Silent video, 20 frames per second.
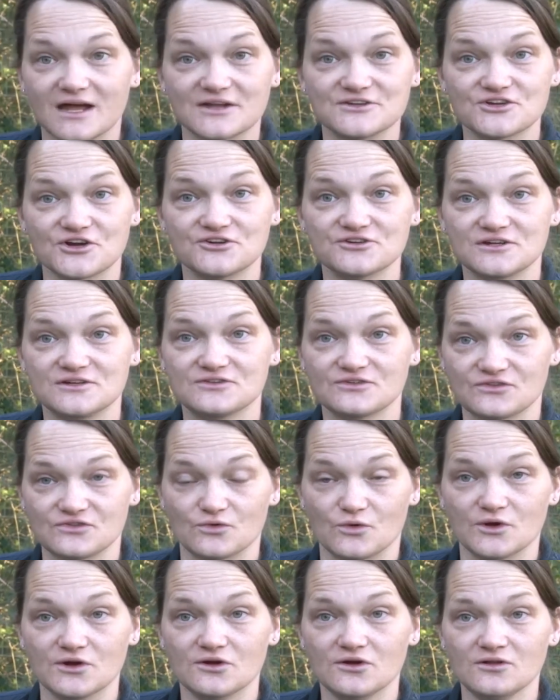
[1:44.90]
got turned into
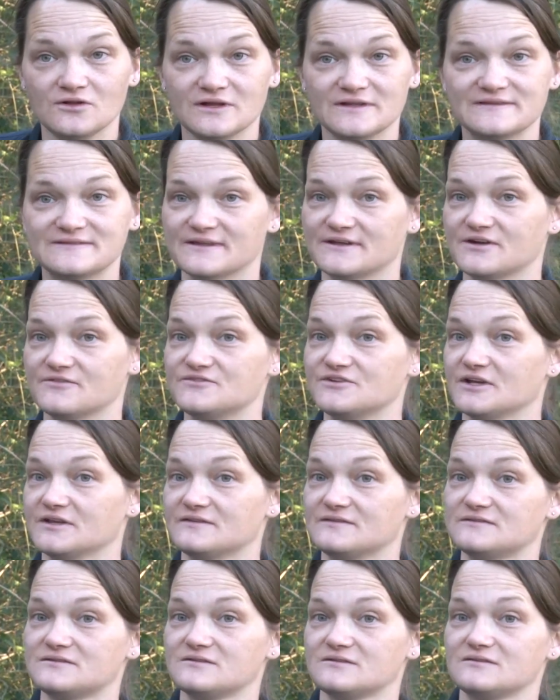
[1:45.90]
soil instead of
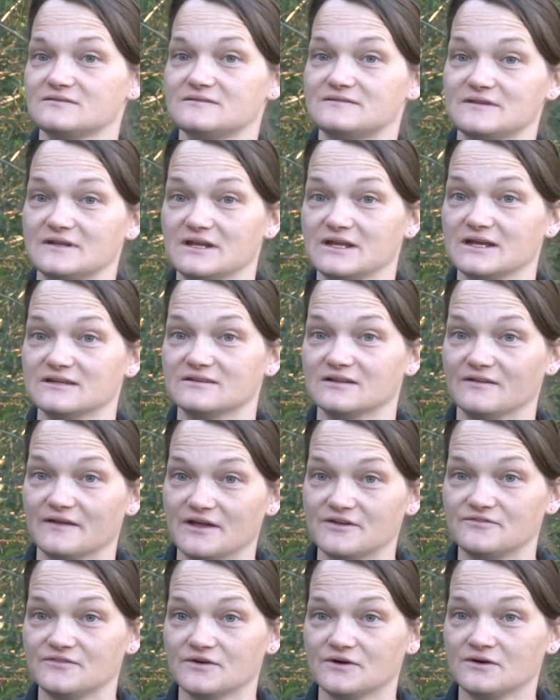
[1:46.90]
just sitting in the
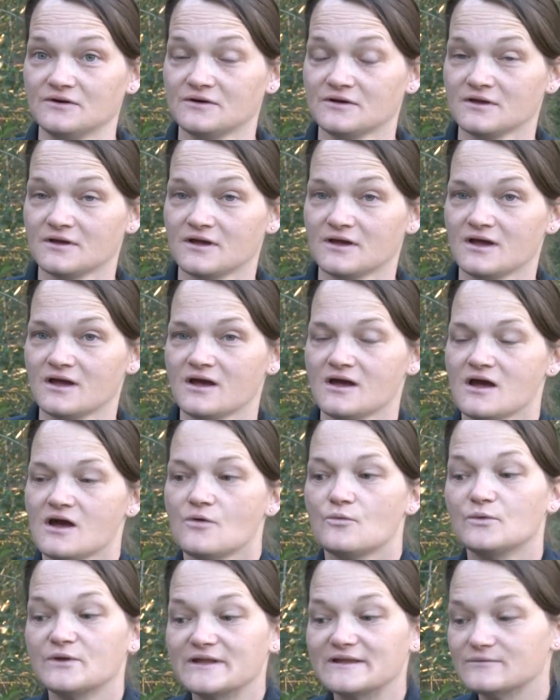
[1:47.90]
landfill?
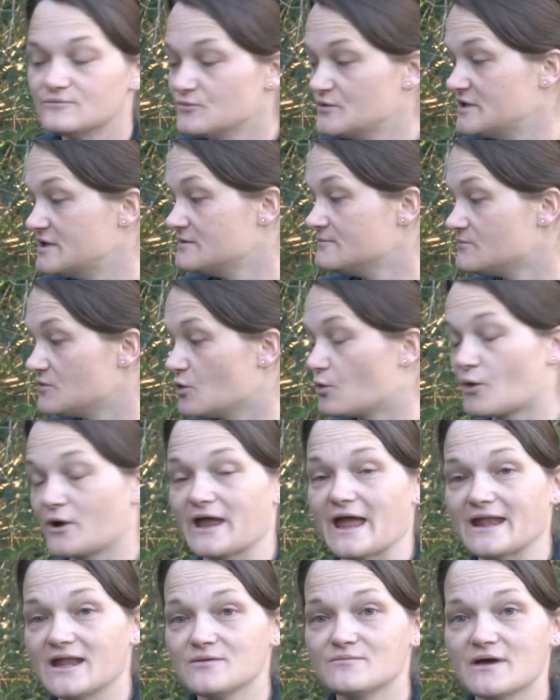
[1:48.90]
When
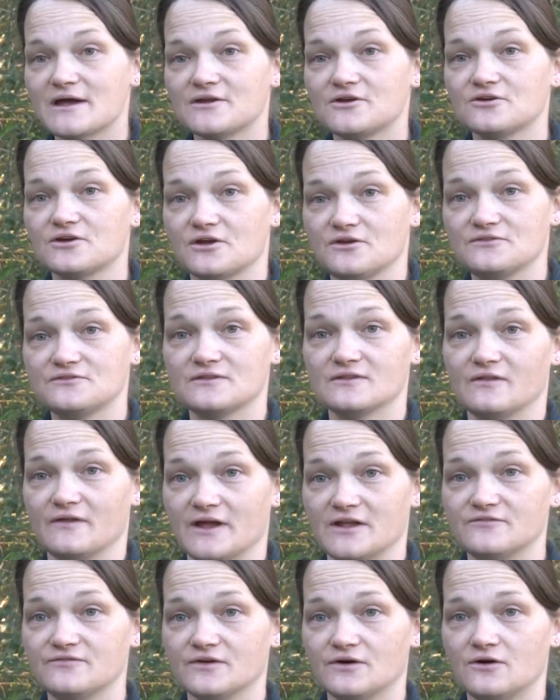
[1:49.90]
organic matter goes to the
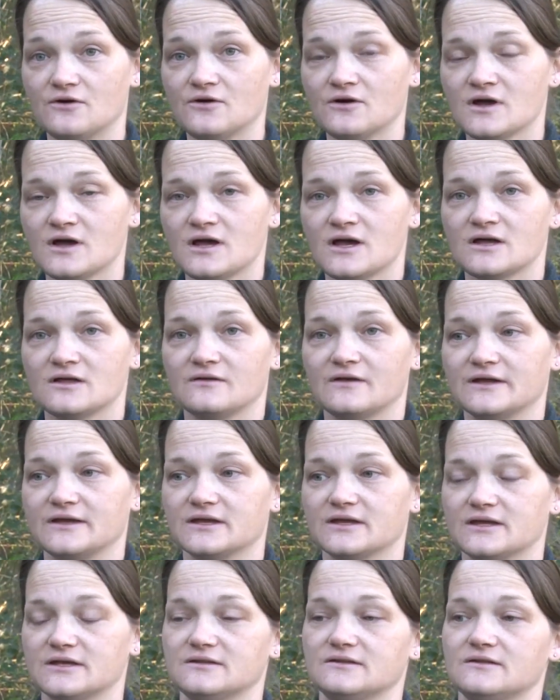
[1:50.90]
landfill, like
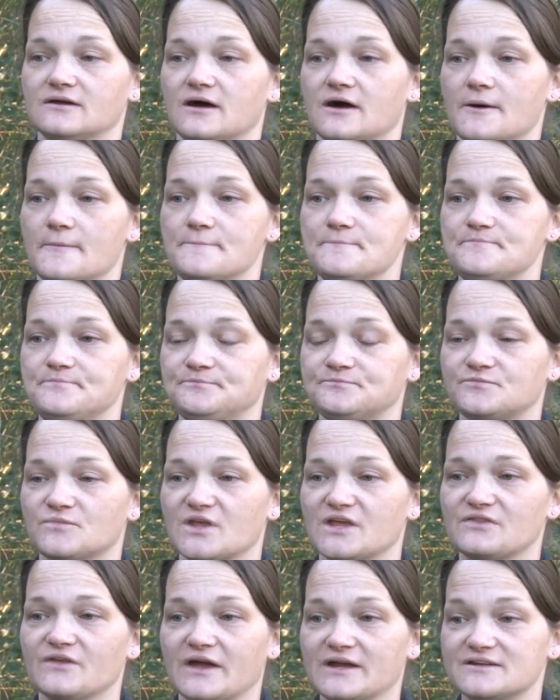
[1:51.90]
it
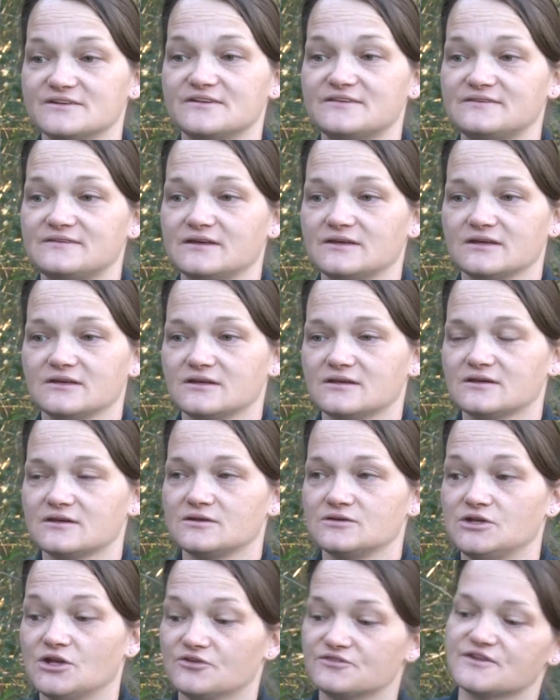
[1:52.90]
like just,
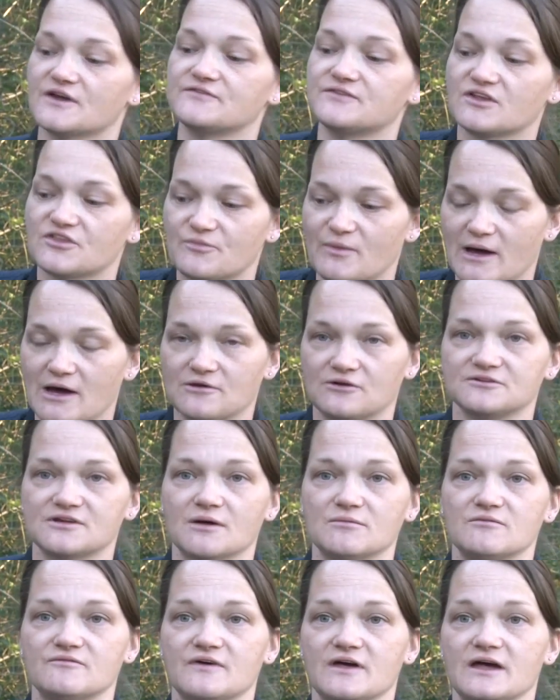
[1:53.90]
you know, stuff gets piled on
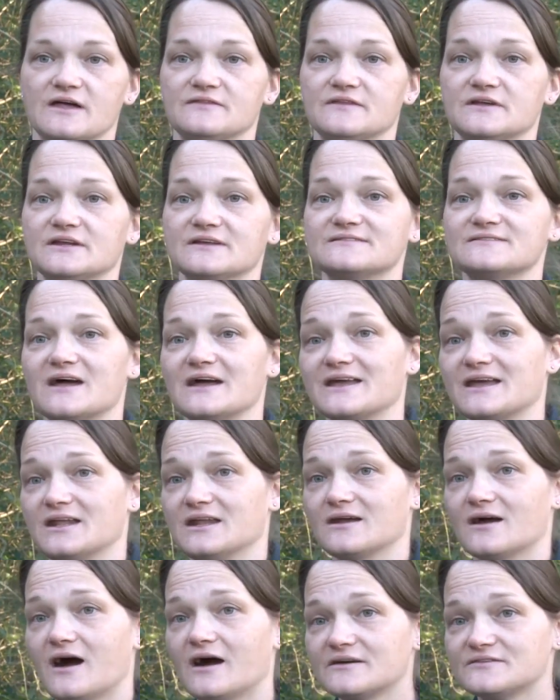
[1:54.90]
top of it, and then it's not
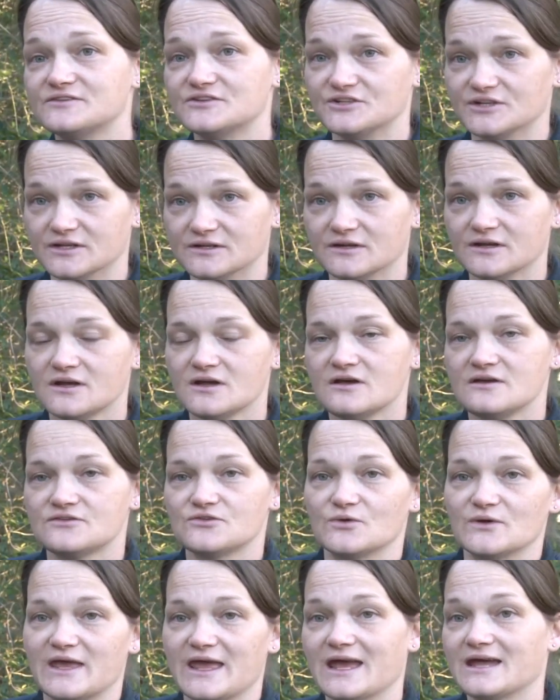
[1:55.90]
getting oxygen,
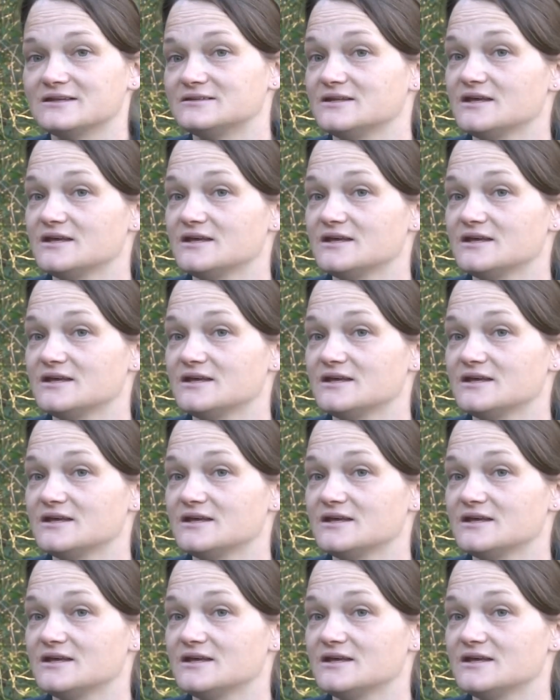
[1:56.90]
so it can't